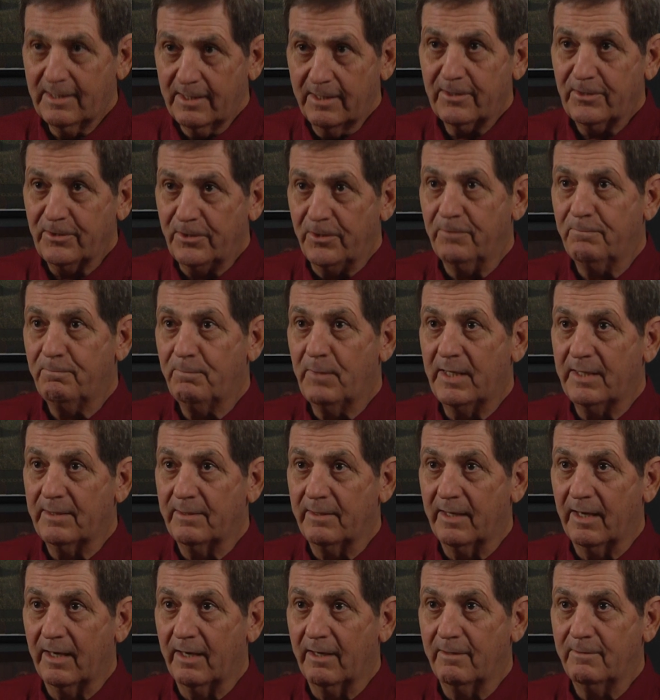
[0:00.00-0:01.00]
"You've
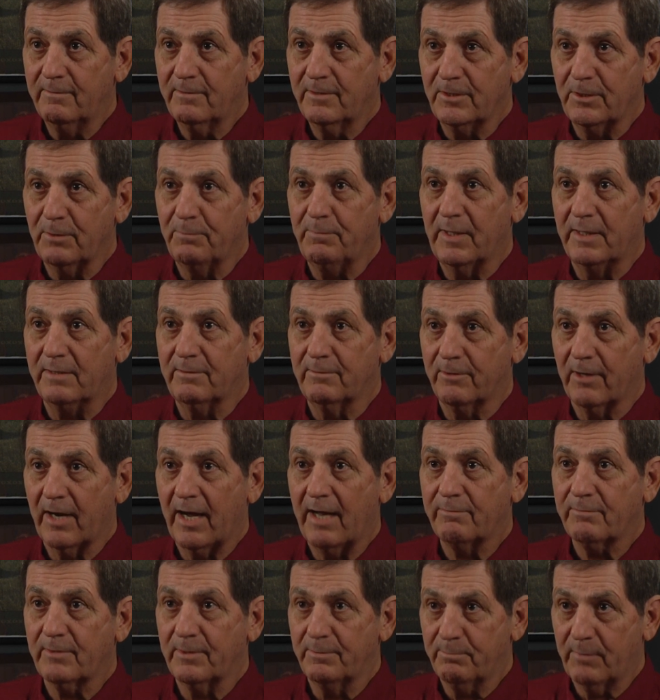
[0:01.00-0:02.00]
been
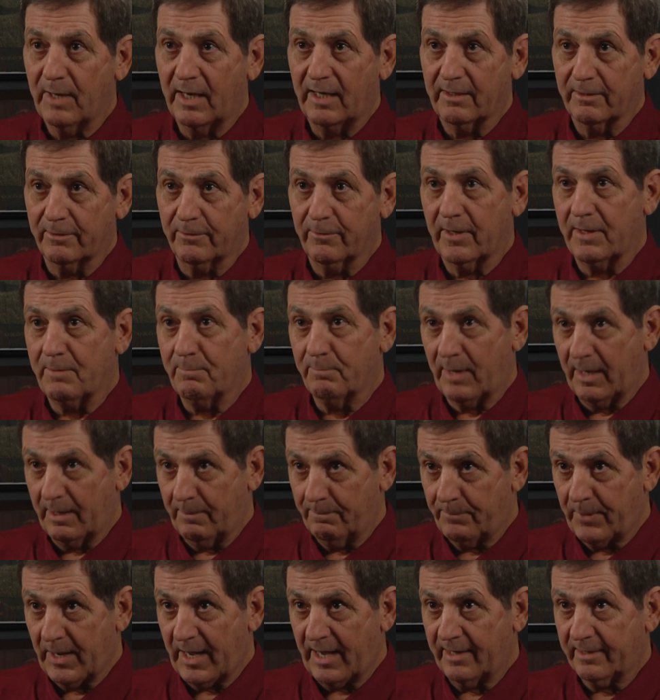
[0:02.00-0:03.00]
drafted by the Green Bay
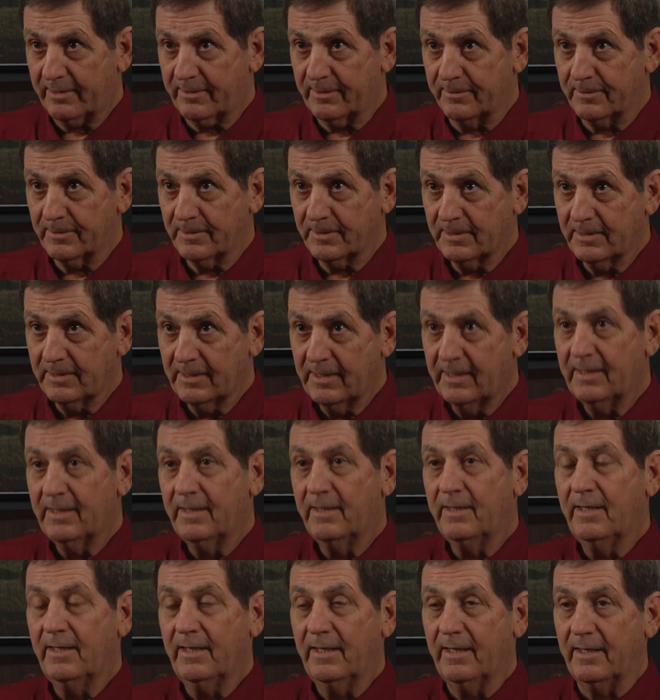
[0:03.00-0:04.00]
Packers
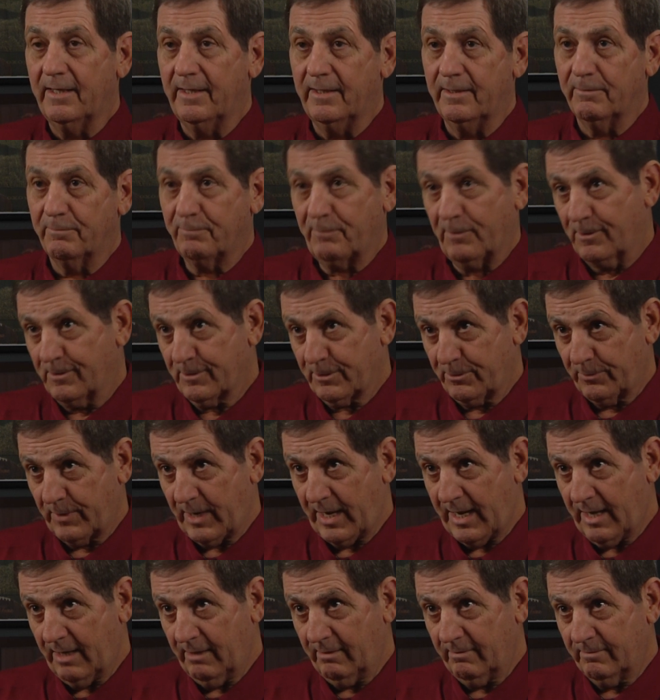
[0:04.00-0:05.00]
in the first
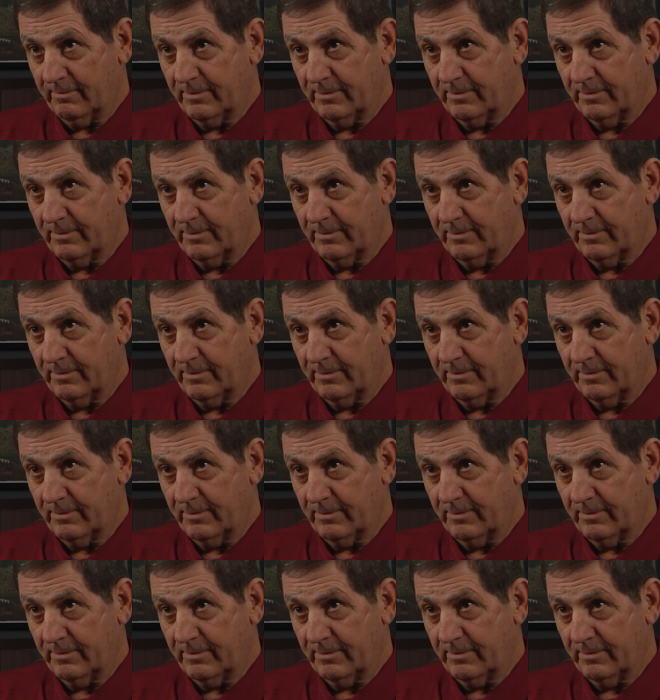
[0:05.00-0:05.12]
round,